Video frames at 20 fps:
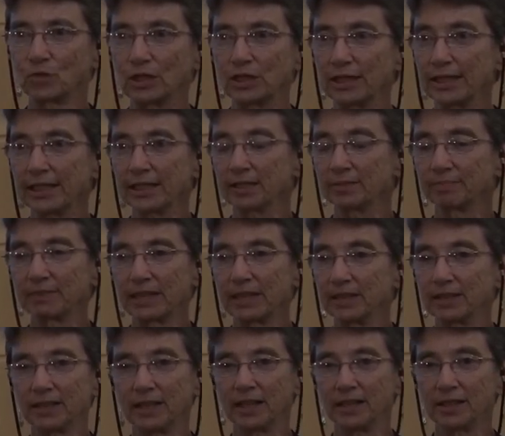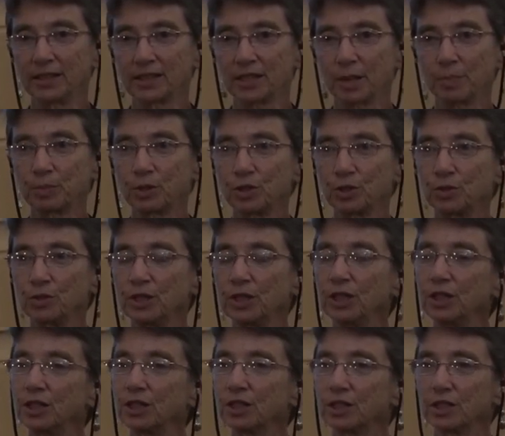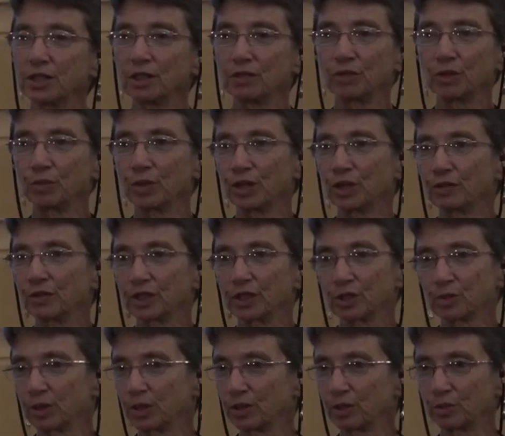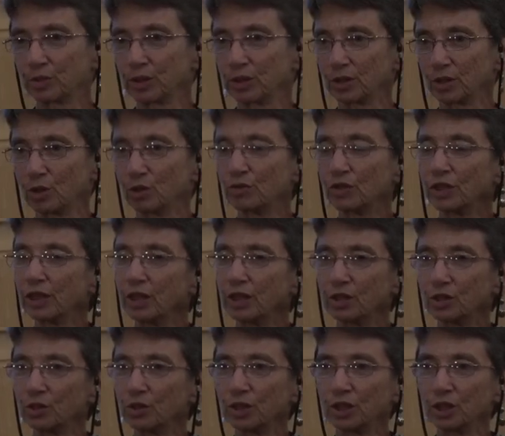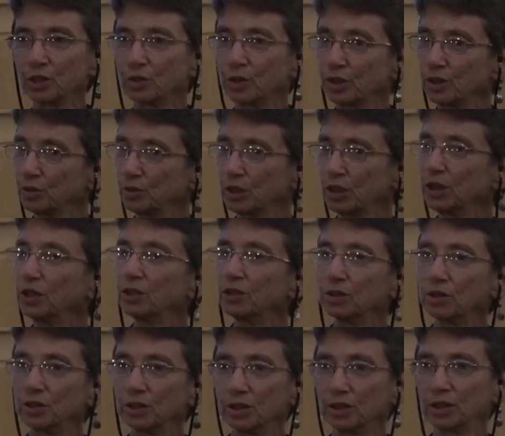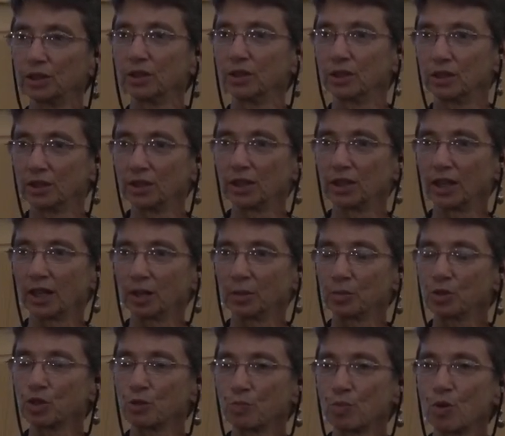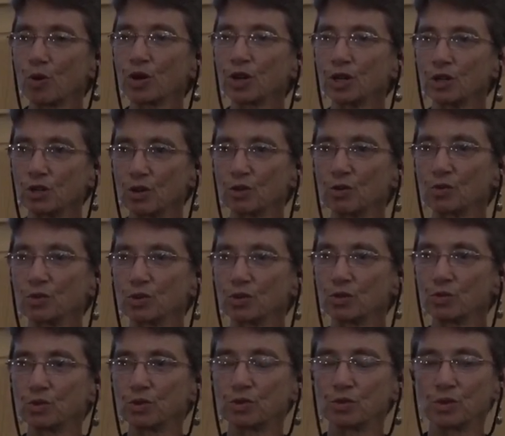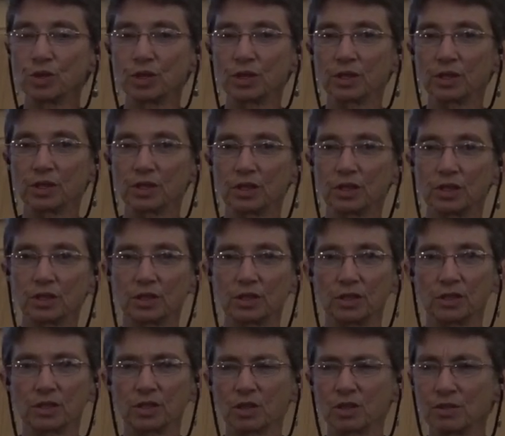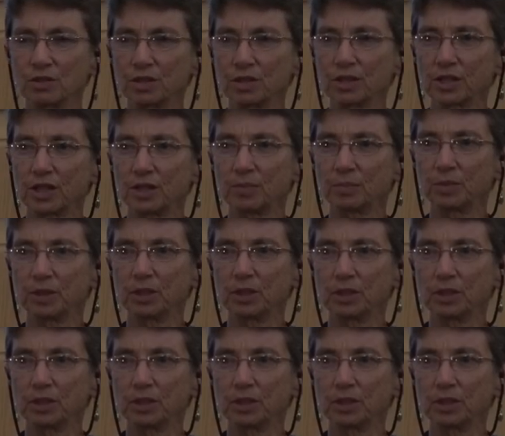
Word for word: Yeah, and, and it's up to each and every one of us, whether we're over there doing it or whether we're here um, supporting those who do it. It's, it's, it's all the same.